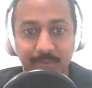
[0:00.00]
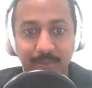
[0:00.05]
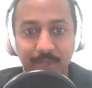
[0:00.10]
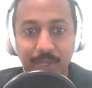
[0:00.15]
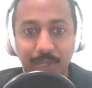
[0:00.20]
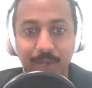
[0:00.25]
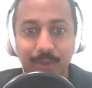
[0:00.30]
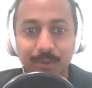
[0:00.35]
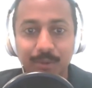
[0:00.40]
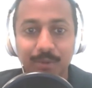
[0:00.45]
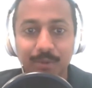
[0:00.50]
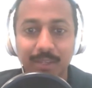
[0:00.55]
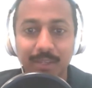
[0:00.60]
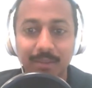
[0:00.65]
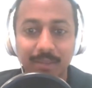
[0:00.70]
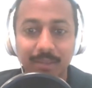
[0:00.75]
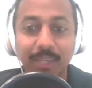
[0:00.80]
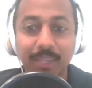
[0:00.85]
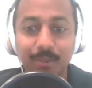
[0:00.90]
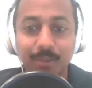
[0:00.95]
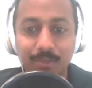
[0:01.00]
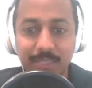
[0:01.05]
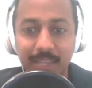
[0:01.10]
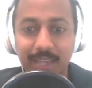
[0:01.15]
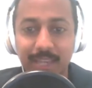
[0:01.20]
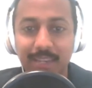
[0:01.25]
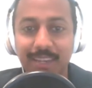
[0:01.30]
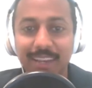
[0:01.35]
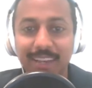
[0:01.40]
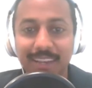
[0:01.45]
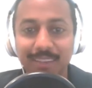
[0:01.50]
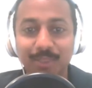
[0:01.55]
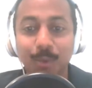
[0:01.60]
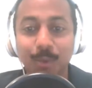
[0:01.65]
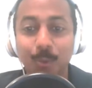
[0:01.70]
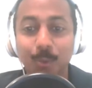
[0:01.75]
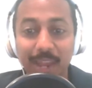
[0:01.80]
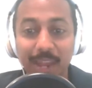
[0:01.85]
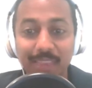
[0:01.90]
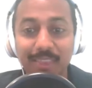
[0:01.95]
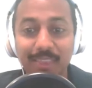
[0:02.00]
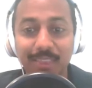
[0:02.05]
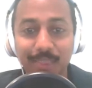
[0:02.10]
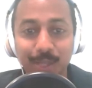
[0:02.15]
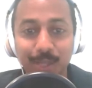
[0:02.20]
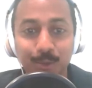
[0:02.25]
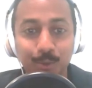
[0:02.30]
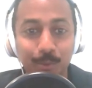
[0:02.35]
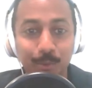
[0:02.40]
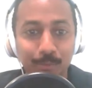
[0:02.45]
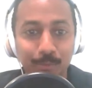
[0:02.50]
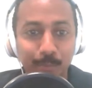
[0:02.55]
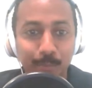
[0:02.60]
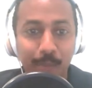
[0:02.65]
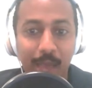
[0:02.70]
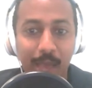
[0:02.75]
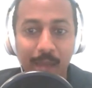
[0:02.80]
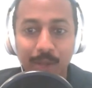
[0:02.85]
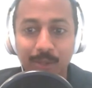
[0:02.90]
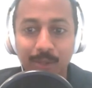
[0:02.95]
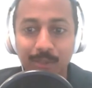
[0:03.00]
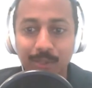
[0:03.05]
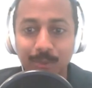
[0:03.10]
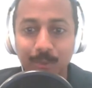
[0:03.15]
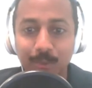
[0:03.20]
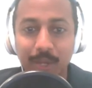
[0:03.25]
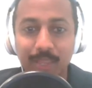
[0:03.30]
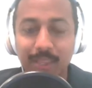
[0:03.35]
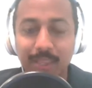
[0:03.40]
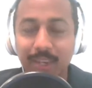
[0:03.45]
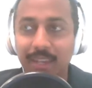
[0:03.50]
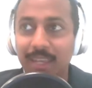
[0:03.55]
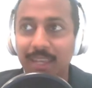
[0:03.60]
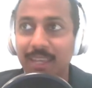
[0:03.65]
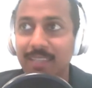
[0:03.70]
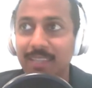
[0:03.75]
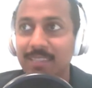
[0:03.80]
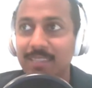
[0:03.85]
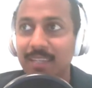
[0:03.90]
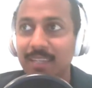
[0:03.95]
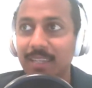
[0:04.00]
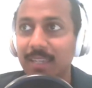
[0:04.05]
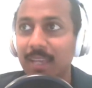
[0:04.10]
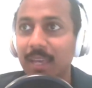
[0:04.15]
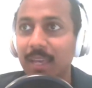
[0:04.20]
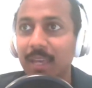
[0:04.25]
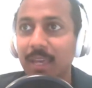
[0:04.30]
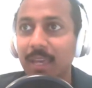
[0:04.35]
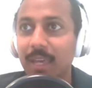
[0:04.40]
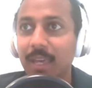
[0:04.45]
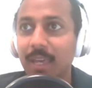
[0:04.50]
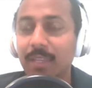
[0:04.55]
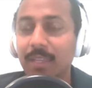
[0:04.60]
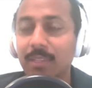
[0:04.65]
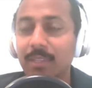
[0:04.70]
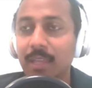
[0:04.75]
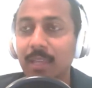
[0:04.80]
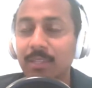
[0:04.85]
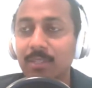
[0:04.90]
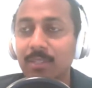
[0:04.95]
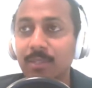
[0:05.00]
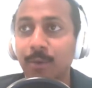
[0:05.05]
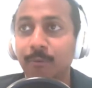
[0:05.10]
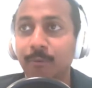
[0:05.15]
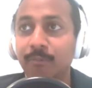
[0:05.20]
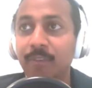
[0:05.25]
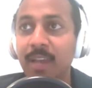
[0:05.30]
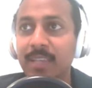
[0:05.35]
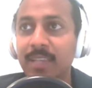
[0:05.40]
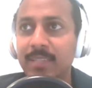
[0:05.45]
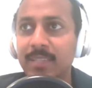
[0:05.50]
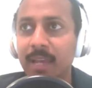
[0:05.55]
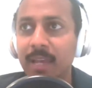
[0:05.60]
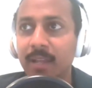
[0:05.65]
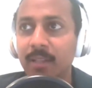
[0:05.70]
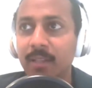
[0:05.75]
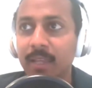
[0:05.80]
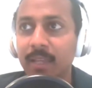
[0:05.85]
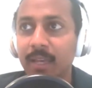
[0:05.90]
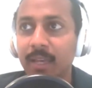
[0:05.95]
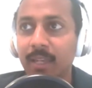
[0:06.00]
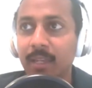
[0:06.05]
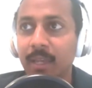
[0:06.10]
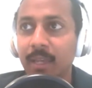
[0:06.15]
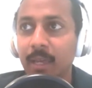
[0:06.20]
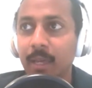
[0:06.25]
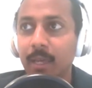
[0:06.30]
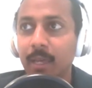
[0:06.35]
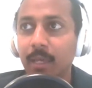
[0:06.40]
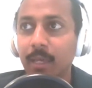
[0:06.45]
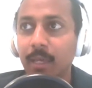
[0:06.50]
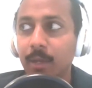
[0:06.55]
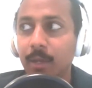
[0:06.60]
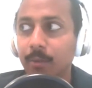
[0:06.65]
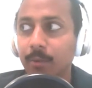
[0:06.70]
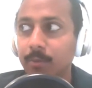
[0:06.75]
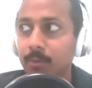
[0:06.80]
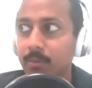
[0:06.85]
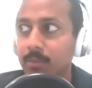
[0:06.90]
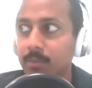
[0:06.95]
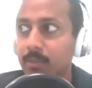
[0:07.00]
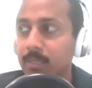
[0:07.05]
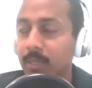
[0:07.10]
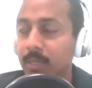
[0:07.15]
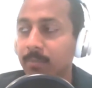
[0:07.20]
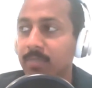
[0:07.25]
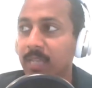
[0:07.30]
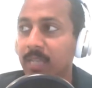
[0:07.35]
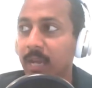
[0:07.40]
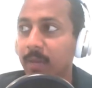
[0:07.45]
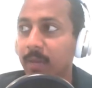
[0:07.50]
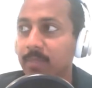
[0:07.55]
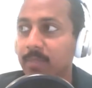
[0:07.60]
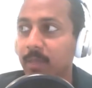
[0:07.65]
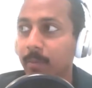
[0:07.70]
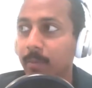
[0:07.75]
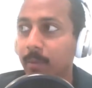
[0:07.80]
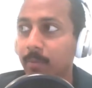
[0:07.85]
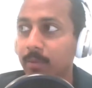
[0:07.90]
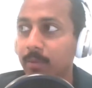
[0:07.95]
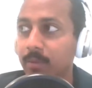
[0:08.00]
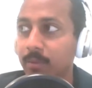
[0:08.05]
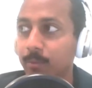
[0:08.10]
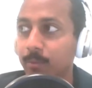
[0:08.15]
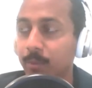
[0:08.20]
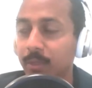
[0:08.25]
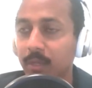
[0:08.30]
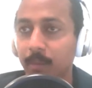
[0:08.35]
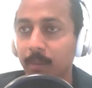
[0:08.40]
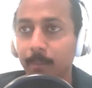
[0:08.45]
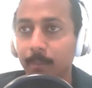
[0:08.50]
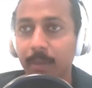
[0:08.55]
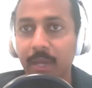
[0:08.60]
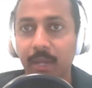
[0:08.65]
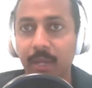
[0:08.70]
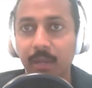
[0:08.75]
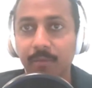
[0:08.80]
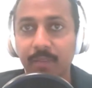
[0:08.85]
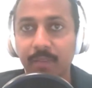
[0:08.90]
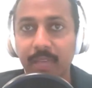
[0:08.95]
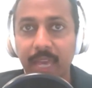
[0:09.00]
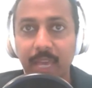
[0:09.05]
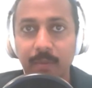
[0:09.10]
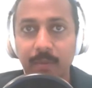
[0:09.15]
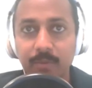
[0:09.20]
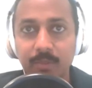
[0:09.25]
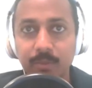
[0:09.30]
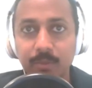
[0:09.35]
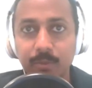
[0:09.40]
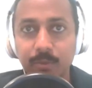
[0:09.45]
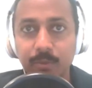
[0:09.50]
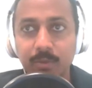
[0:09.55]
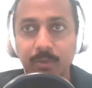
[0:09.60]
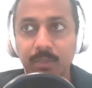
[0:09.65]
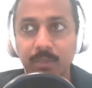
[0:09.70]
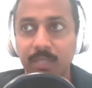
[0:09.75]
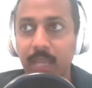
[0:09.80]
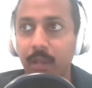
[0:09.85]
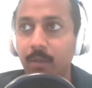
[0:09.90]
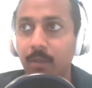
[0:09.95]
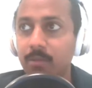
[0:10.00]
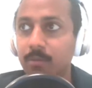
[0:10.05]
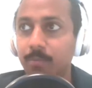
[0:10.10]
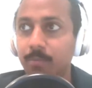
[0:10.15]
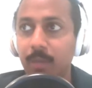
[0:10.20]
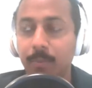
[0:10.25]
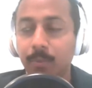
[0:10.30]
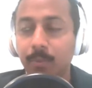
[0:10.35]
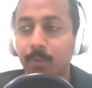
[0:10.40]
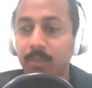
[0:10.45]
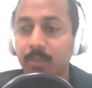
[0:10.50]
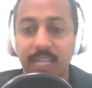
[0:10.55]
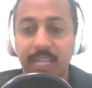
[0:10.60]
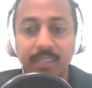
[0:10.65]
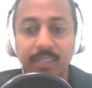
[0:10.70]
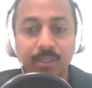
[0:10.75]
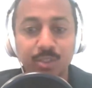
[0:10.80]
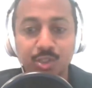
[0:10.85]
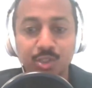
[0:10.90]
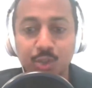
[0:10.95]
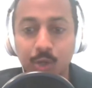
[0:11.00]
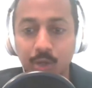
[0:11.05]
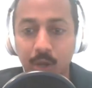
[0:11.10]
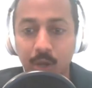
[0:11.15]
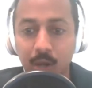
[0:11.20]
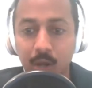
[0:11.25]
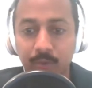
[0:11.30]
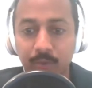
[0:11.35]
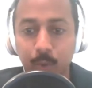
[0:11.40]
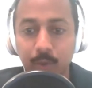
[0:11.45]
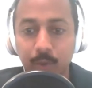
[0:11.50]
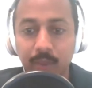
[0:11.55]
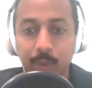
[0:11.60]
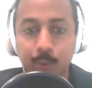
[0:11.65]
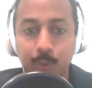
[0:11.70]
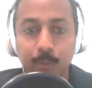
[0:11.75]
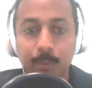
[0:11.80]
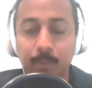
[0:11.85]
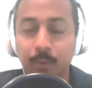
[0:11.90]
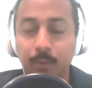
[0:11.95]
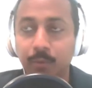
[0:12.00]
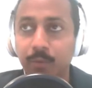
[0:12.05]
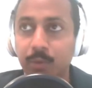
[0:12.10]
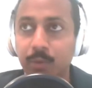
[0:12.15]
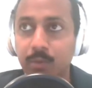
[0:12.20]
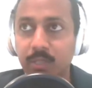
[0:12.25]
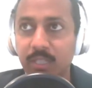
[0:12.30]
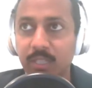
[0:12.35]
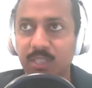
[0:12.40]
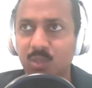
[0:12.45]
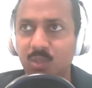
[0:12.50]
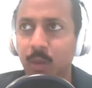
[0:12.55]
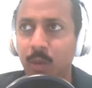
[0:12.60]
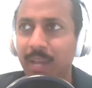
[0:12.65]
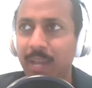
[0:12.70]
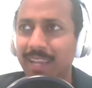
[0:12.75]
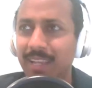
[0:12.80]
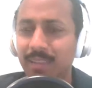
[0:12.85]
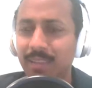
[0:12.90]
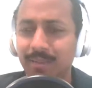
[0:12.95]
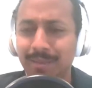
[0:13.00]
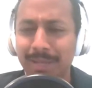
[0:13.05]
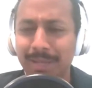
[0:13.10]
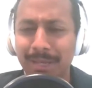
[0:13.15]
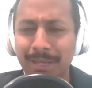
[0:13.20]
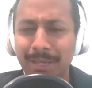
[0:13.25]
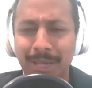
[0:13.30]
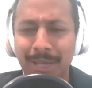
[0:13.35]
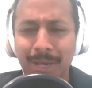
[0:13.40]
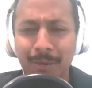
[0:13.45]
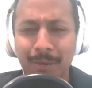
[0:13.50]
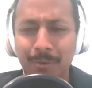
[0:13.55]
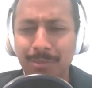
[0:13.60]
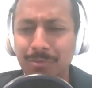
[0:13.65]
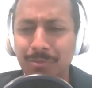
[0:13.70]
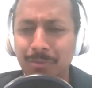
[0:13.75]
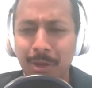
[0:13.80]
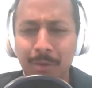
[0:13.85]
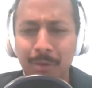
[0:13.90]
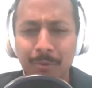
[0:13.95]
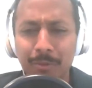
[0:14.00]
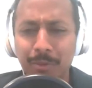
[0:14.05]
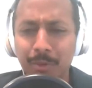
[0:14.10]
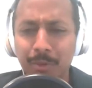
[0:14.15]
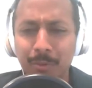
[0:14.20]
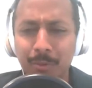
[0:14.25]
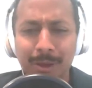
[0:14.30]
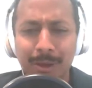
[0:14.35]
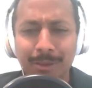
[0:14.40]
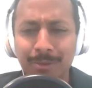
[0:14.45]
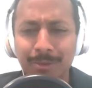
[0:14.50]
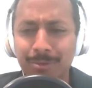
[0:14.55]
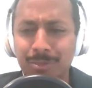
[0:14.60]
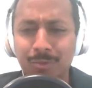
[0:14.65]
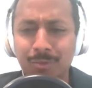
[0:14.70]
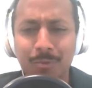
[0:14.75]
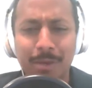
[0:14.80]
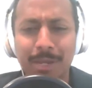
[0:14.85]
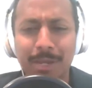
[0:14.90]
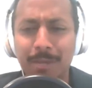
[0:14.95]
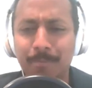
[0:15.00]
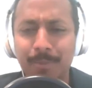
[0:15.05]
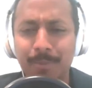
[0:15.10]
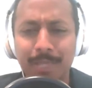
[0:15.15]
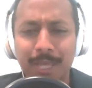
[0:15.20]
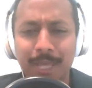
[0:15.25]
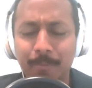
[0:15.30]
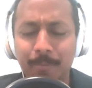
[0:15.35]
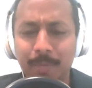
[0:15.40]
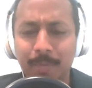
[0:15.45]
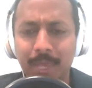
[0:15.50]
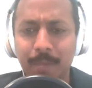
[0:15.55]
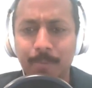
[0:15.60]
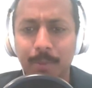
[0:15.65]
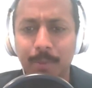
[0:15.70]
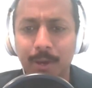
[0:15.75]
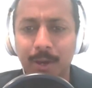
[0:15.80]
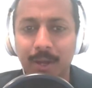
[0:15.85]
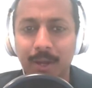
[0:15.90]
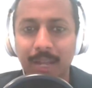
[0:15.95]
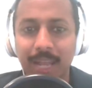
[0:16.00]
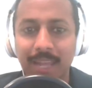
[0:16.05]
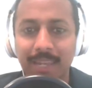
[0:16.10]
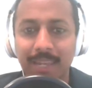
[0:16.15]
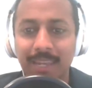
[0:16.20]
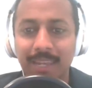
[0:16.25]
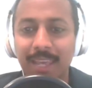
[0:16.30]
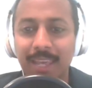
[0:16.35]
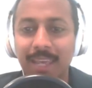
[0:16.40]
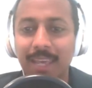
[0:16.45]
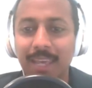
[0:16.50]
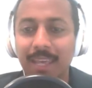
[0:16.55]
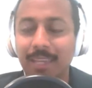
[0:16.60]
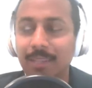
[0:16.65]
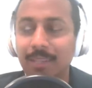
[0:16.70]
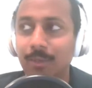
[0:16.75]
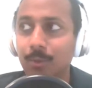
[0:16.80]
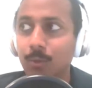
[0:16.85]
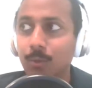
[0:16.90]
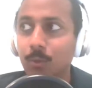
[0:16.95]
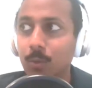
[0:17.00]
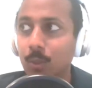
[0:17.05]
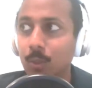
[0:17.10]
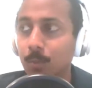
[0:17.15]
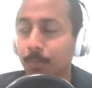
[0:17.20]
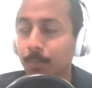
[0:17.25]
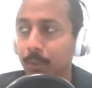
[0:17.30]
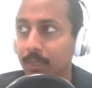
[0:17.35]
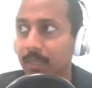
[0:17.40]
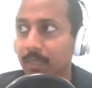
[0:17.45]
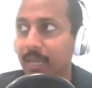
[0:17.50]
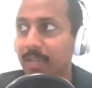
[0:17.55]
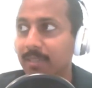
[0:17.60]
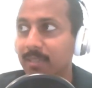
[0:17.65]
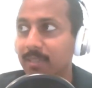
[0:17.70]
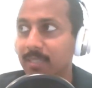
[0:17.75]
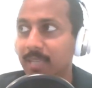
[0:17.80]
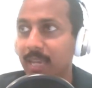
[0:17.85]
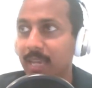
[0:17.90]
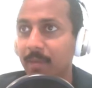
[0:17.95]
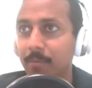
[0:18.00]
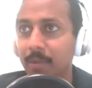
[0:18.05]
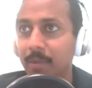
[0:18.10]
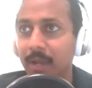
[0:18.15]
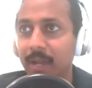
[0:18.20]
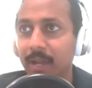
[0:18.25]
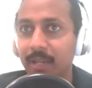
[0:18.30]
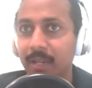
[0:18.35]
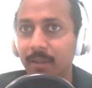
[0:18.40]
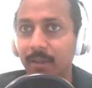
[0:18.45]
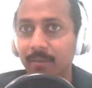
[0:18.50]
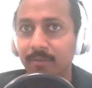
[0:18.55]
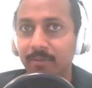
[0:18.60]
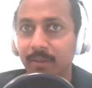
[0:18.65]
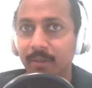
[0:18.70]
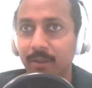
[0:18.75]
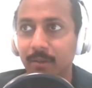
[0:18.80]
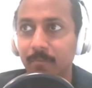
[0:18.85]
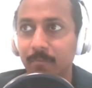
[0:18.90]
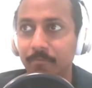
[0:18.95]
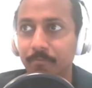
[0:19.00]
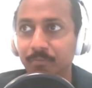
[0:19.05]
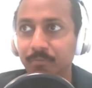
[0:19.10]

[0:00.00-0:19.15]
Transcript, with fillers: You know, uh, like you said, the way that they grip the paddle, the way that it hits it, it it's so facile that you know, sometimes I remember with competitive games, would take people would take their shirt off, or they would be profusely sweating, and they're like, "What's wrong with you? Why are you sweating playing ping pong?" And you you put that same kind of uh,